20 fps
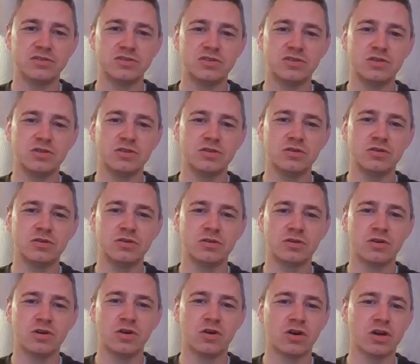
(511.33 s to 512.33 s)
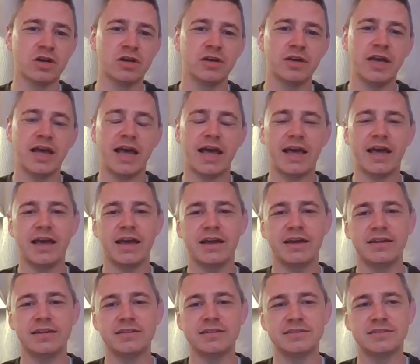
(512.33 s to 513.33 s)
to cook,
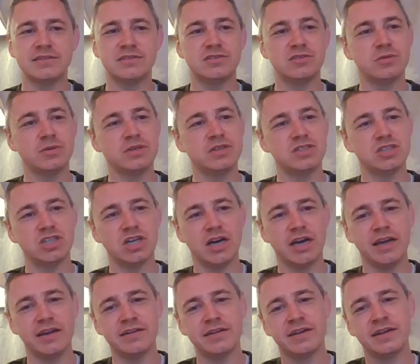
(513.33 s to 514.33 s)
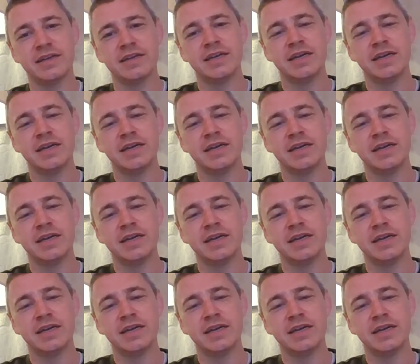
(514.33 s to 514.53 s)
and to enjoy it.